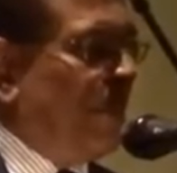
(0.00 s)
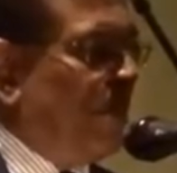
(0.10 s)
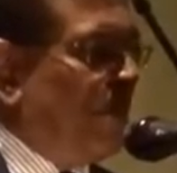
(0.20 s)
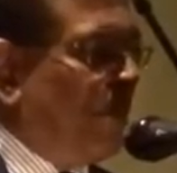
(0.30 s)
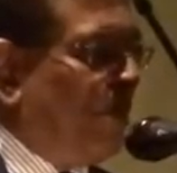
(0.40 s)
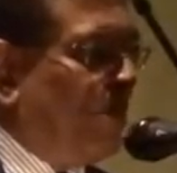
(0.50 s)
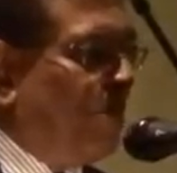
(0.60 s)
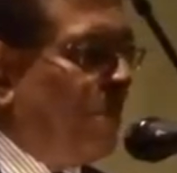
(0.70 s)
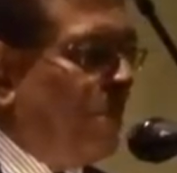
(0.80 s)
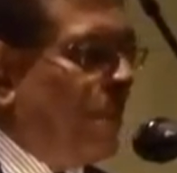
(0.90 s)
So,
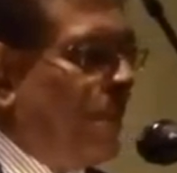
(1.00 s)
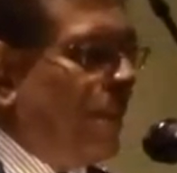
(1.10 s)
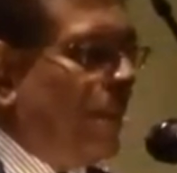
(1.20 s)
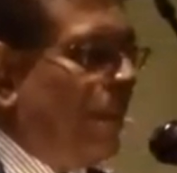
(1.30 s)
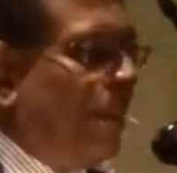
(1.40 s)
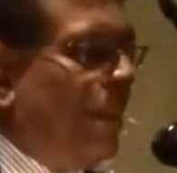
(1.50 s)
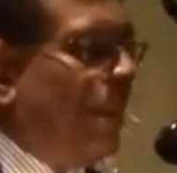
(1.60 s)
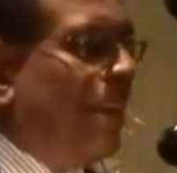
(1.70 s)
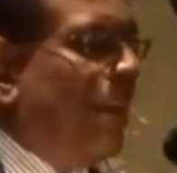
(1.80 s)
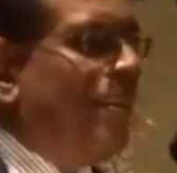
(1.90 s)

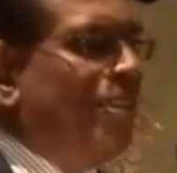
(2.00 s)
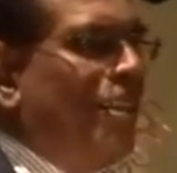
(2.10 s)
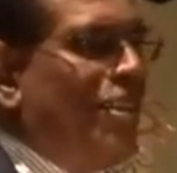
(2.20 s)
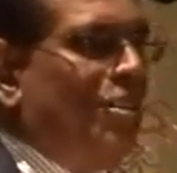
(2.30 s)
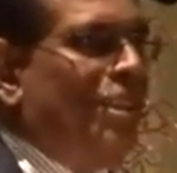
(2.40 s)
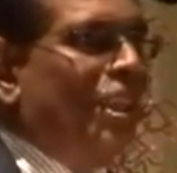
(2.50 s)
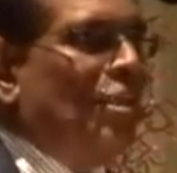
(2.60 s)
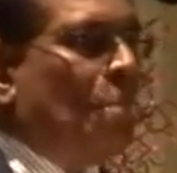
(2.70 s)
in addition to the